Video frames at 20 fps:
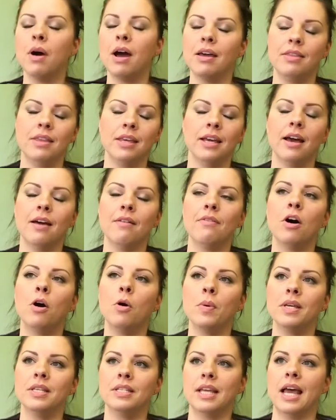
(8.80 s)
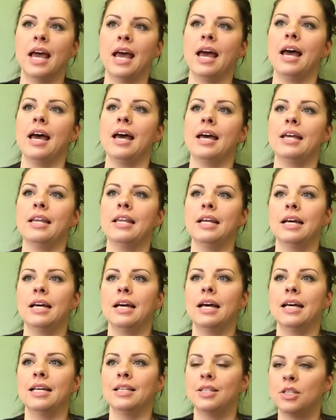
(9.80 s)
I think I've always had
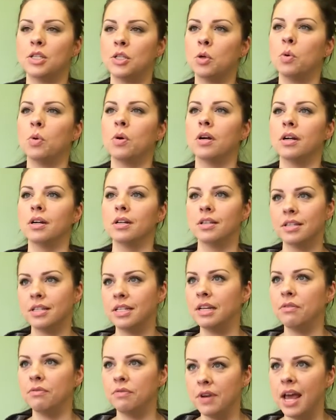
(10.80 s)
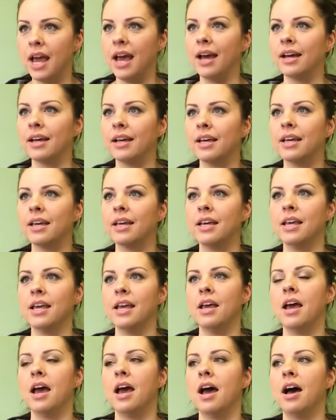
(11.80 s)
a sore, stiff neck,
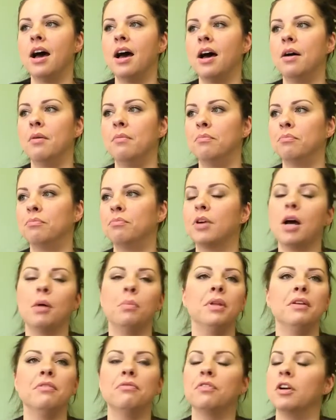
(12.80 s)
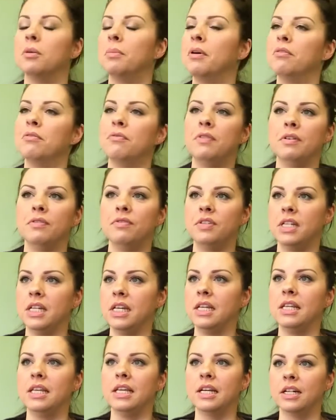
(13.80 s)
probably for about
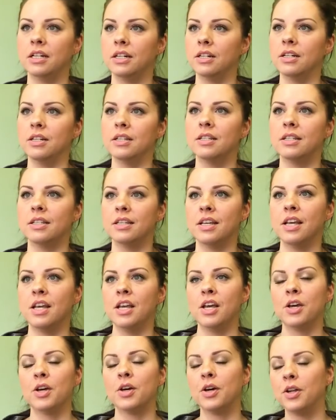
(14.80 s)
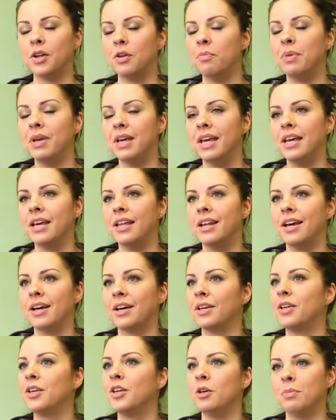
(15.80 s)
15 years. Could have been a
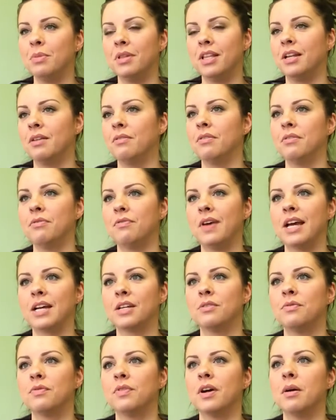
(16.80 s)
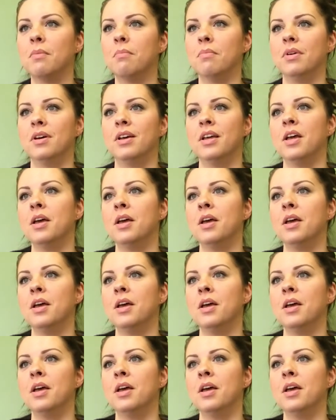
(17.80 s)
cumulative effect from